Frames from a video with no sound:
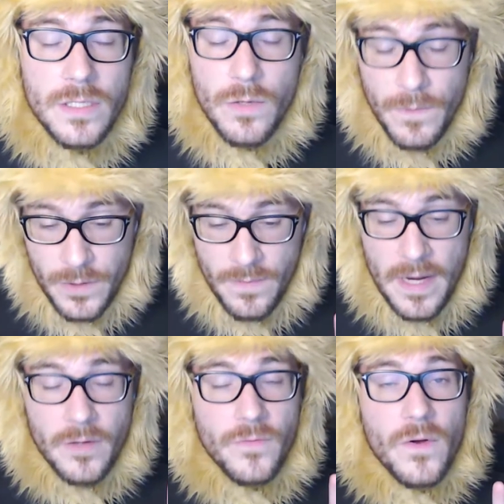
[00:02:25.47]
is to put your
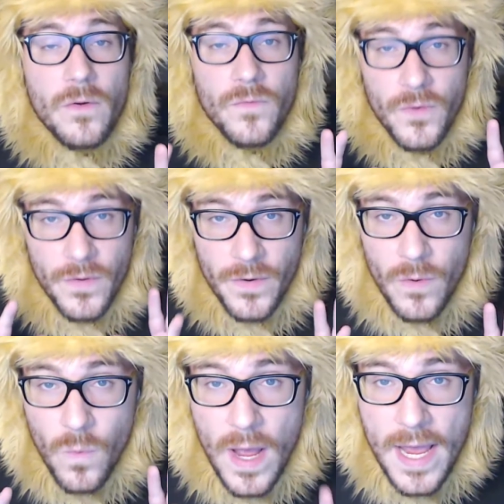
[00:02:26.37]
microphone further
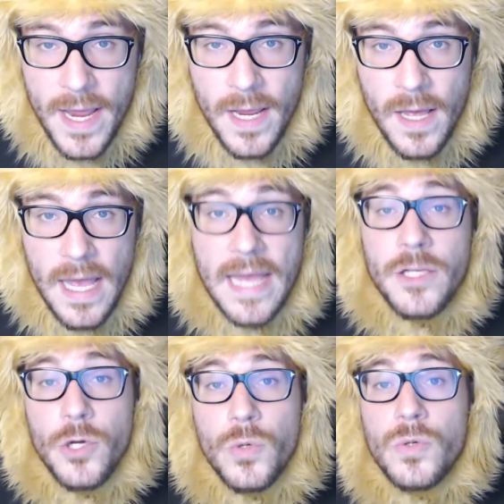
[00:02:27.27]
away
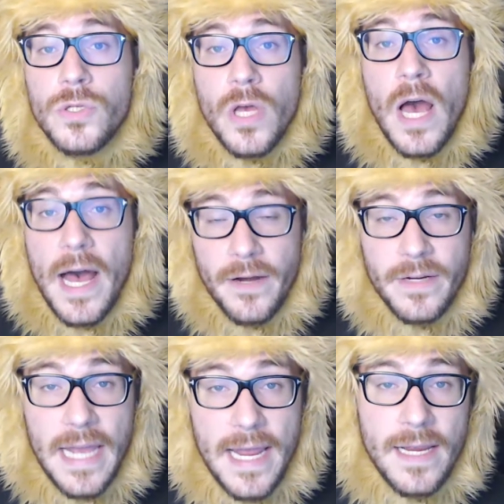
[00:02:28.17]
and use a higher
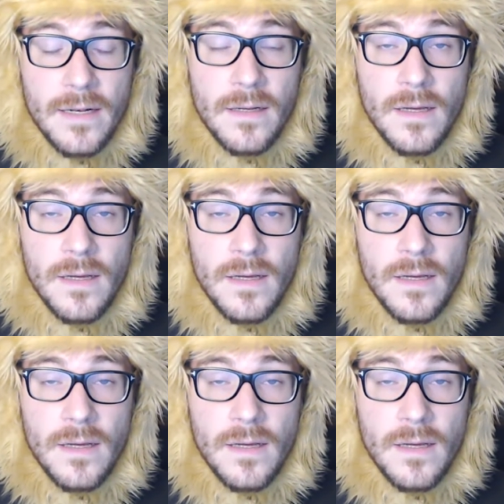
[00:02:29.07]
gain.